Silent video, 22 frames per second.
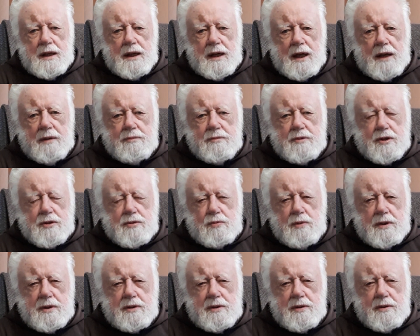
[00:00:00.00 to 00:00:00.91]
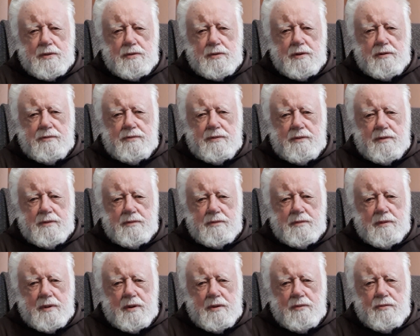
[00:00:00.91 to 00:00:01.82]
I just want to
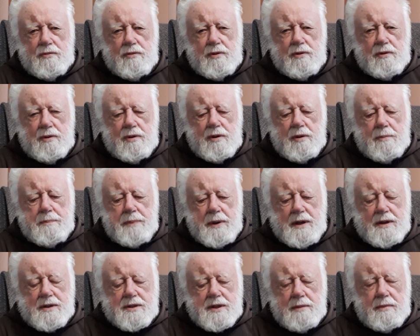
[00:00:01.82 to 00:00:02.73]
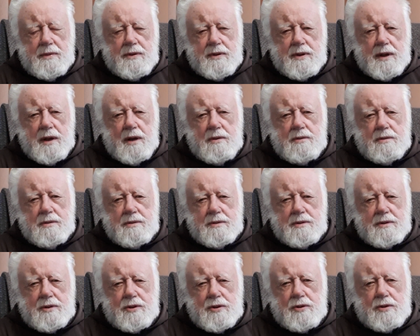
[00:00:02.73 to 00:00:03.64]
repeat some of the old
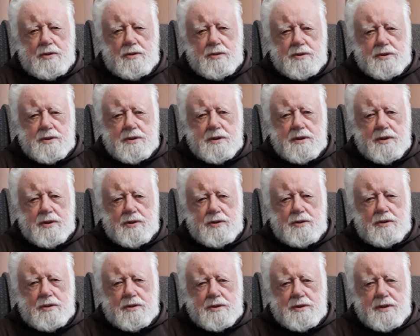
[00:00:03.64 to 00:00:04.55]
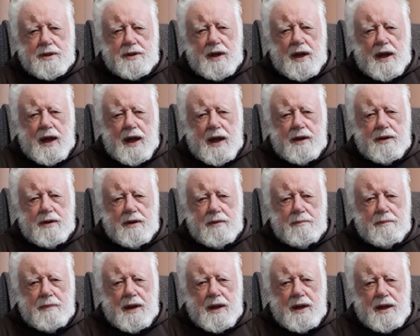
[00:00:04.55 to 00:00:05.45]
talks and thoughts that I had
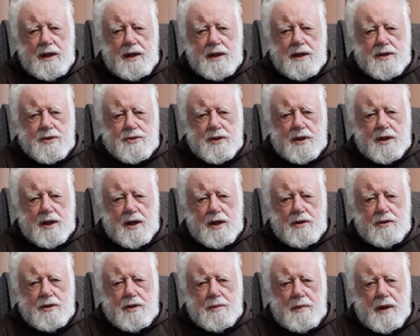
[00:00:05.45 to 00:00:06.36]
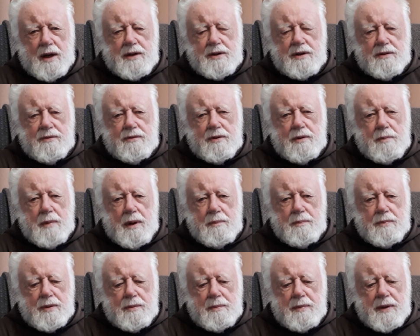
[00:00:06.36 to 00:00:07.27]
many years ago. You might have
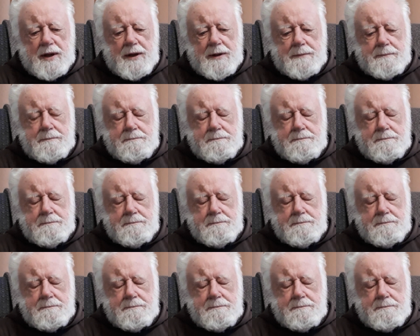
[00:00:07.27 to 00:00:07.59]
remembered me.